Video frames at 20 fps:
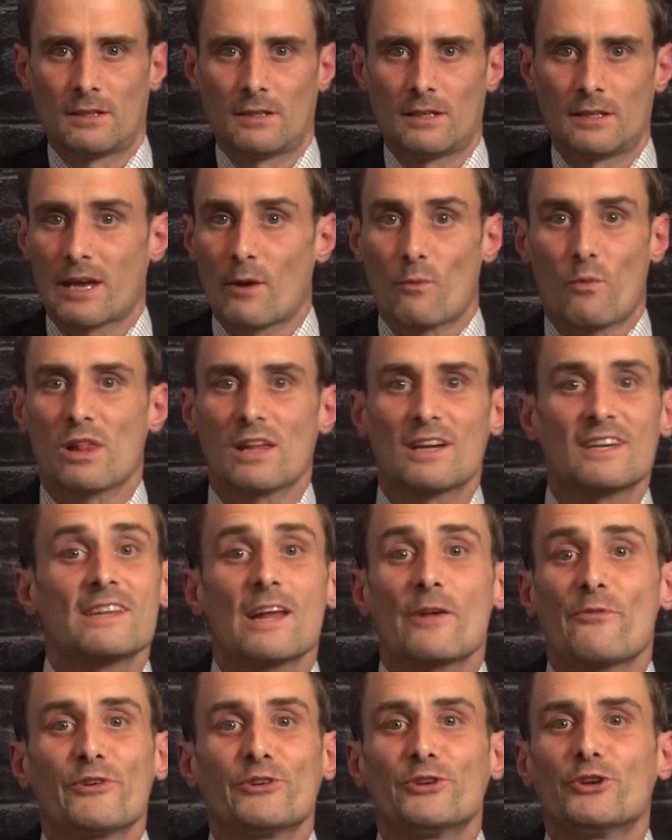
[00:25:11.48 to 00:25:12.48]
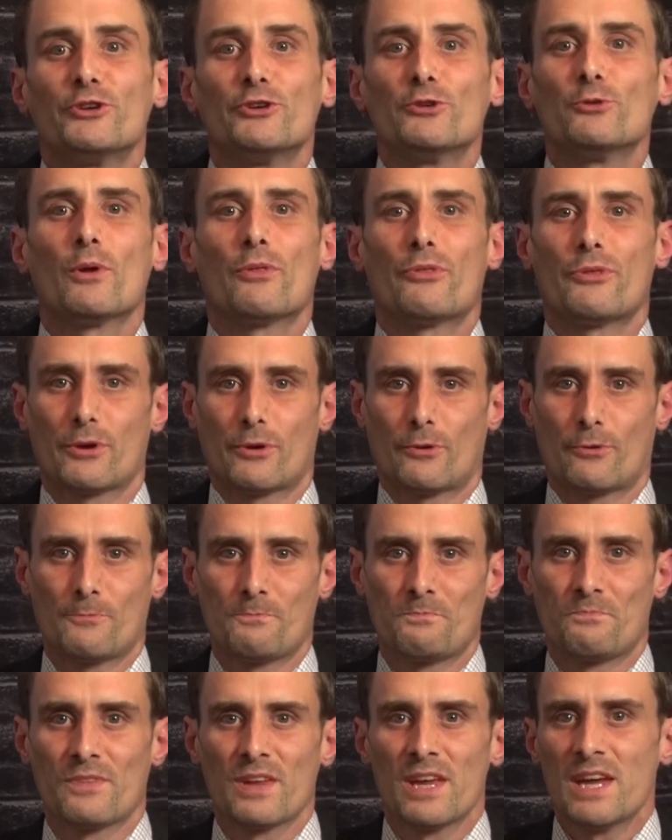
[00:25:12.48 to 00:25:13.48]
That wall has nothing to do with you.
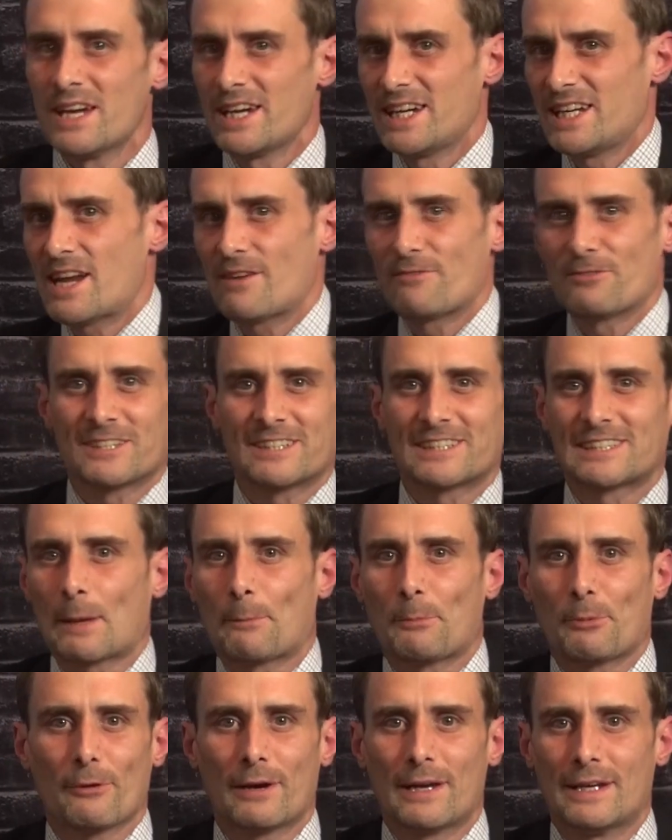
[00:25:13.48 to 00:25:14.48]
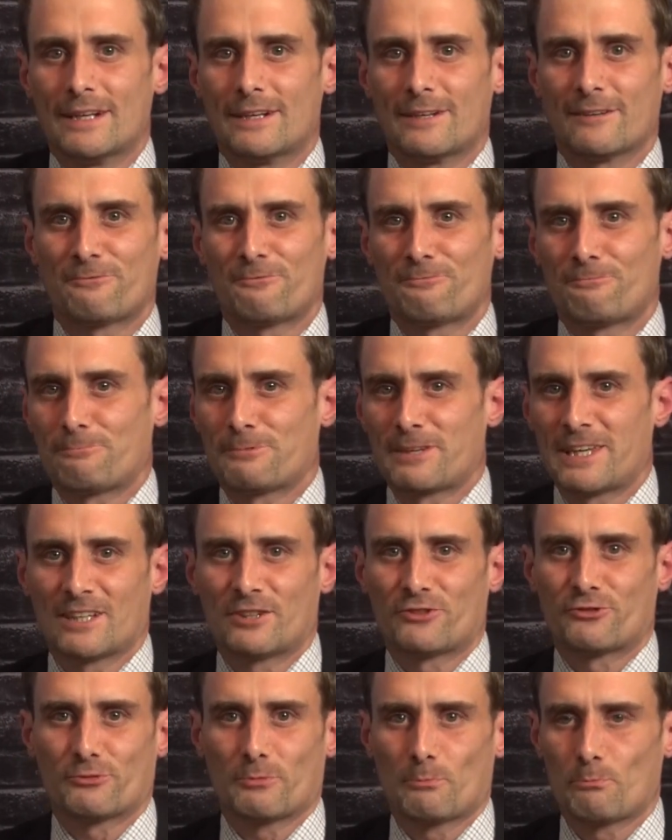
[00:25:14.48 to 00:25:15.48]
He never separated his
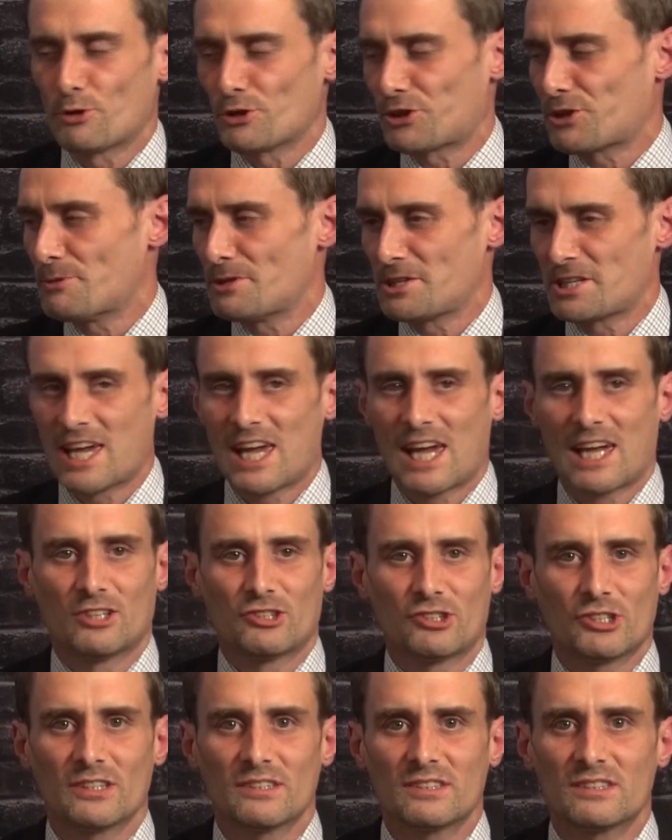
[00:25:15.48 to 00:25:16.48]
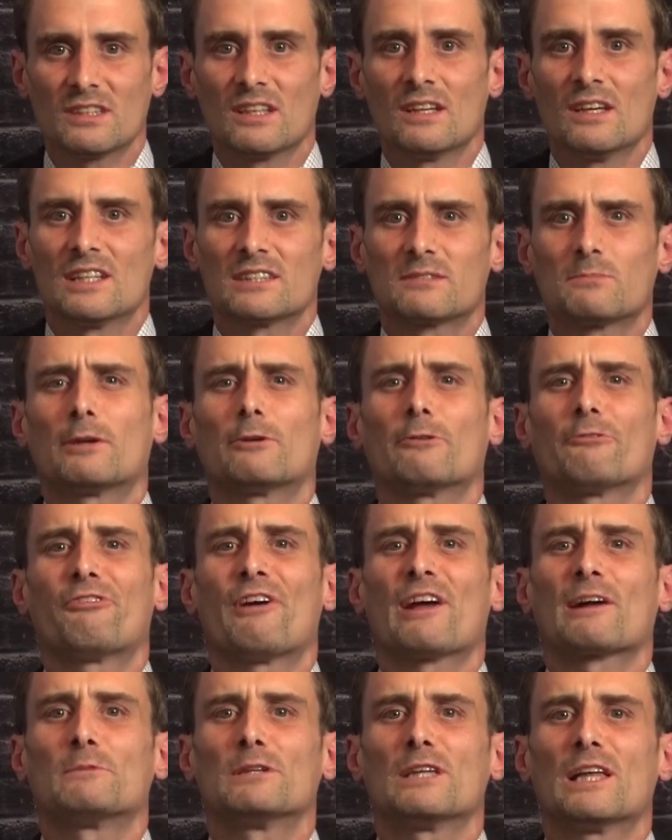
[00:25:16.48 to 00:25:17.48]
kids, put them in cages. As a matter of
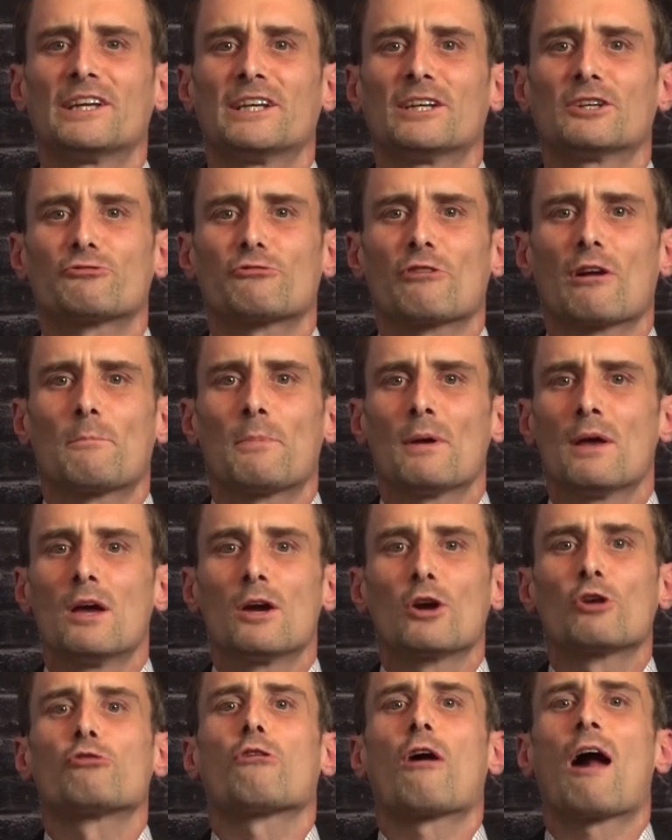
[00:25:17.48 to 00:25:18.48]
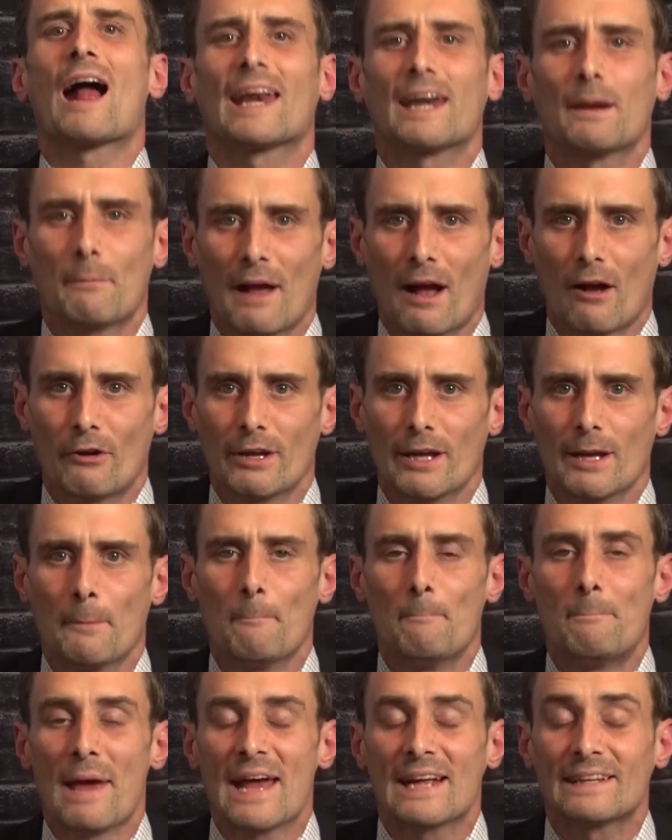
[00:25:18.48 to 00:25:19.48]
fact, Melania Trump cried about it
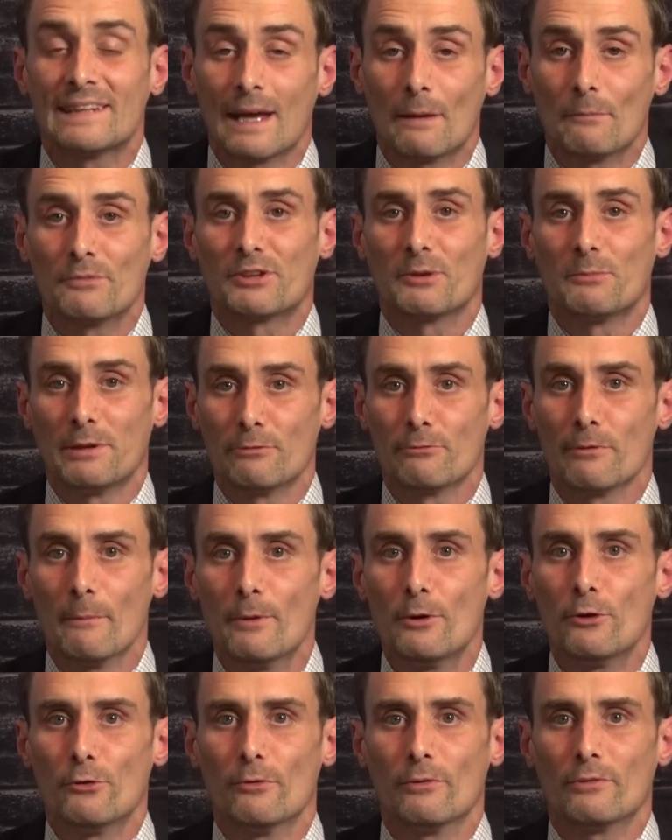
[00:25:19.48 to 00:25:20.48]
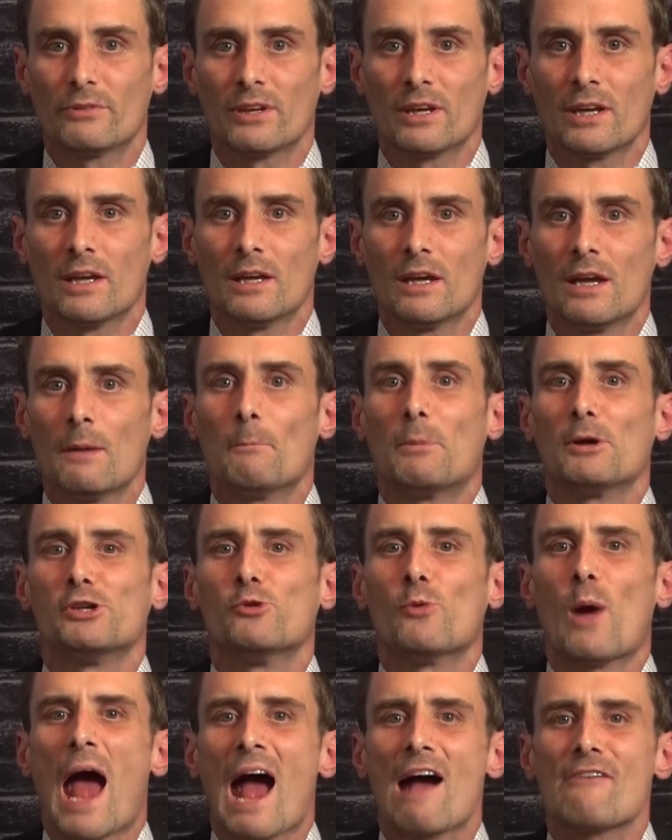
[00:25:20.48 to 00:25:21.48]
and begged them to be removed. But
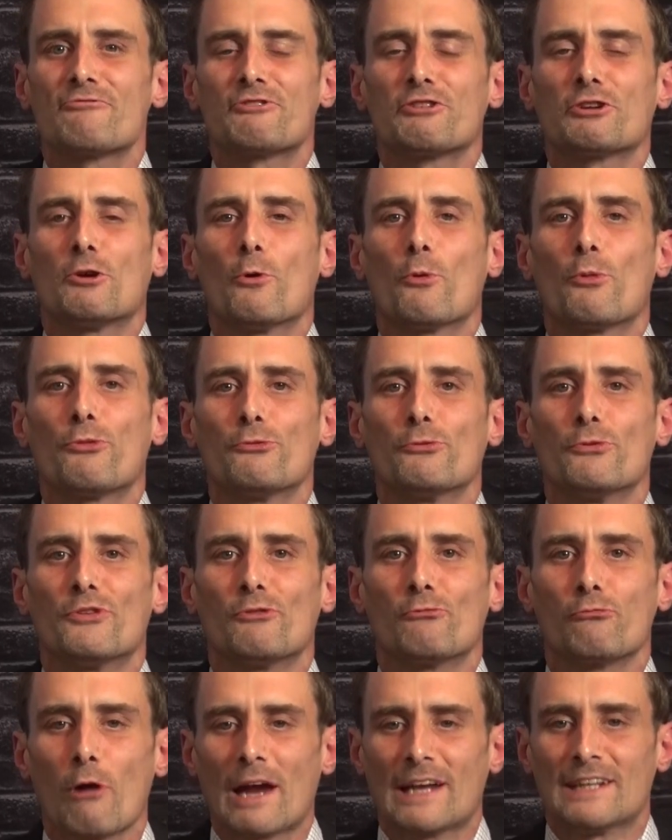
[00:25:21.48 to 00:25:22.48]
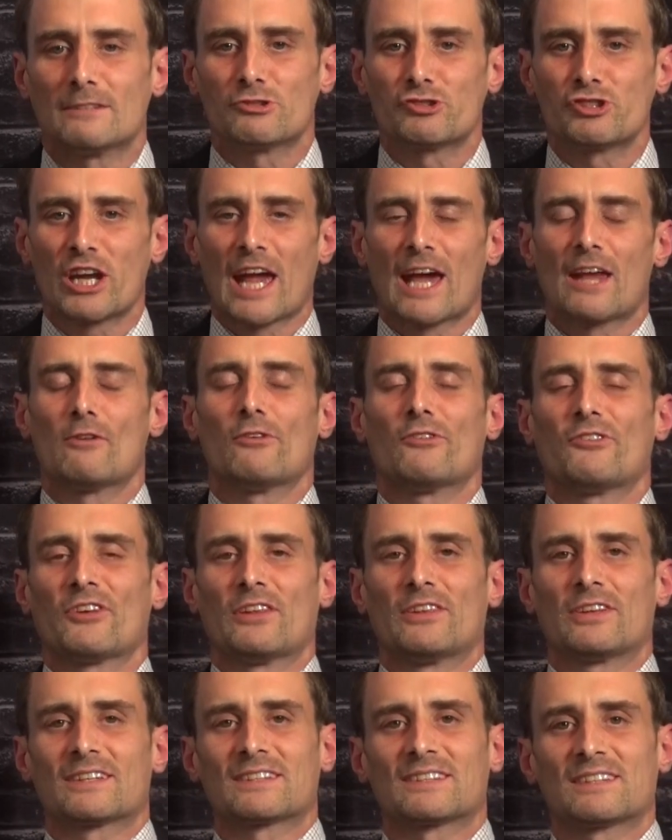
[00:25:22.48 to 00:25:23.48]
you have to go through the right channels
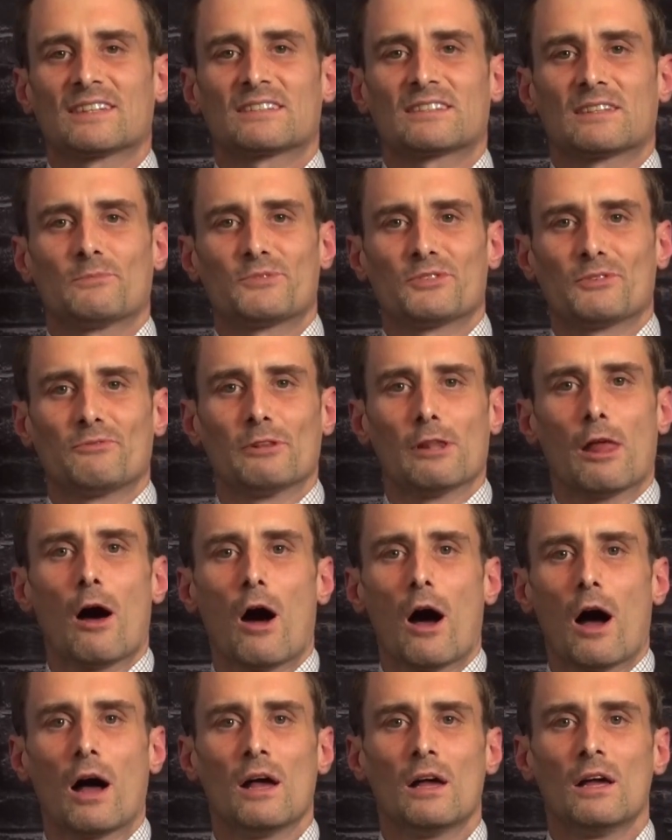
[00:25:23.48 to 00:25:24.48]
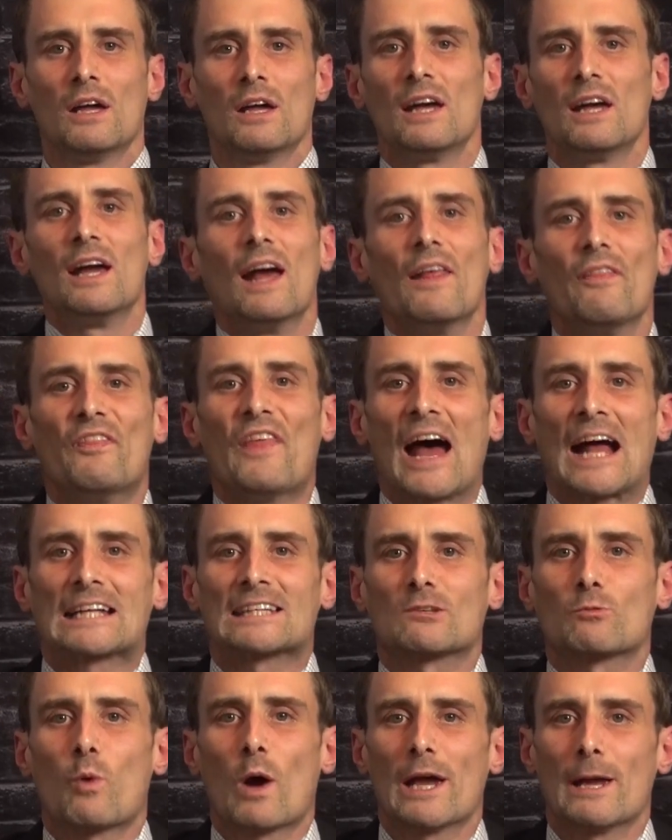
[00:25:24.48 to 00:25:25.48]
and the systems of law.
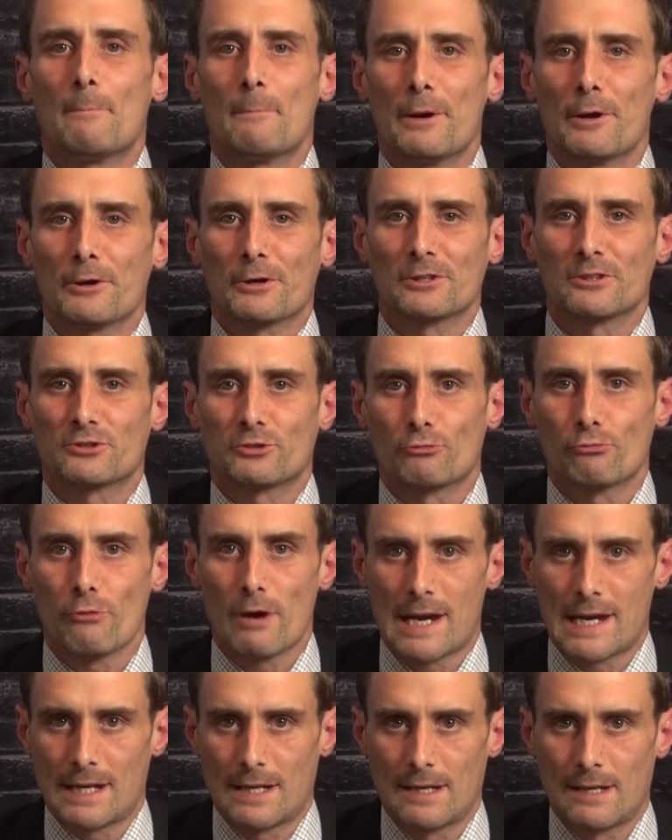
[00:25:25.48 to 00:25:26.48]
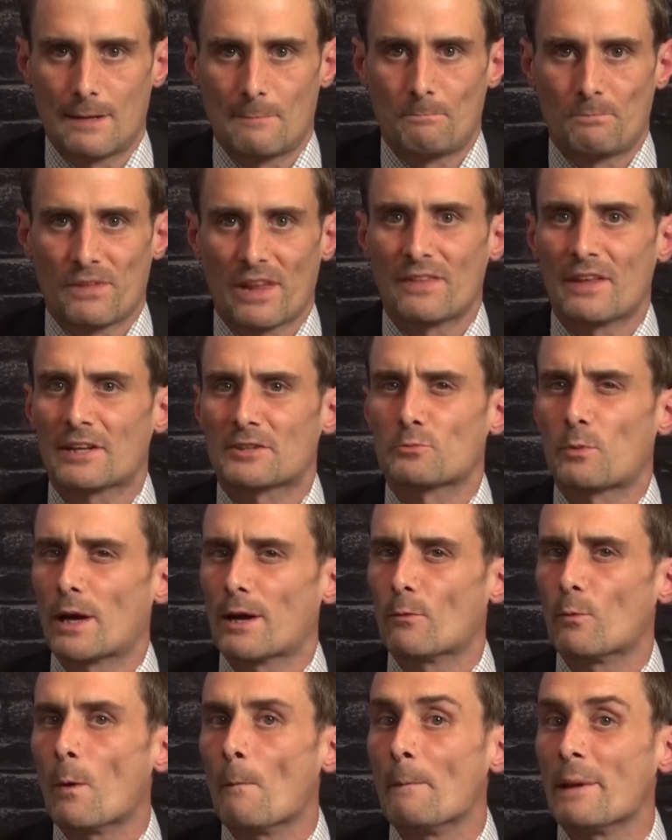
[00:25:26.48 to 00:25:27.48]
That's why America's great. And that's why
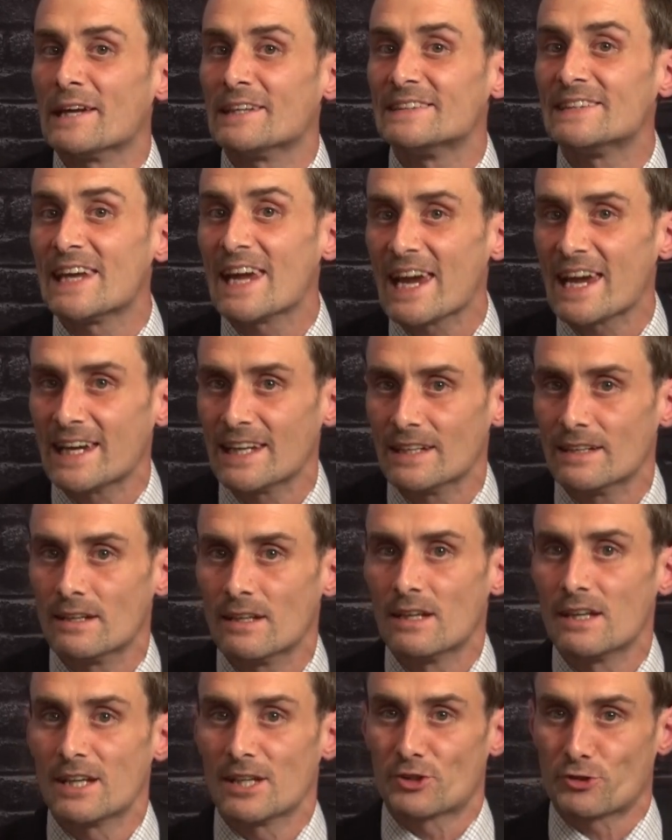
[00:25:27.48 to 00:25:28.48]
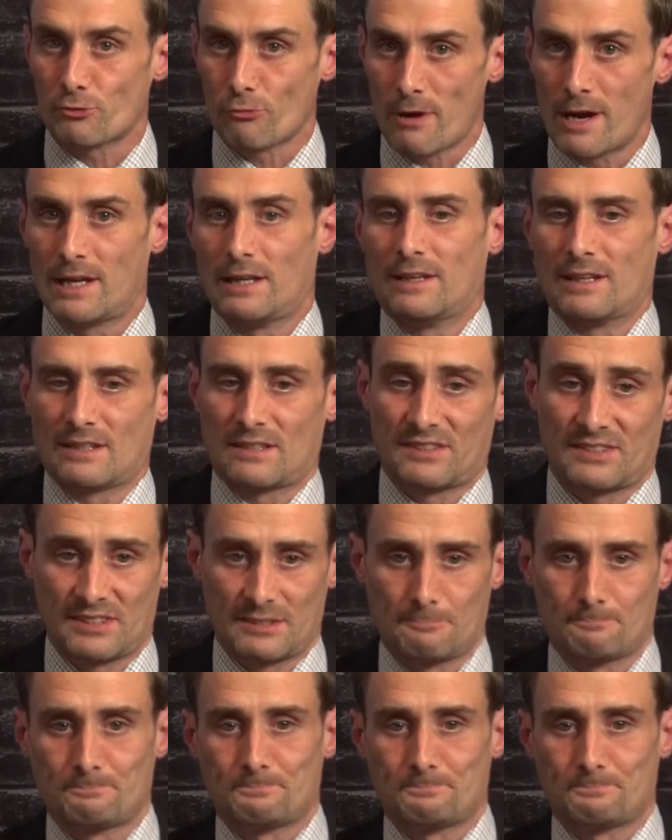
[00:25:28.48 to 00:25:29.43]
it will maintain its greatness.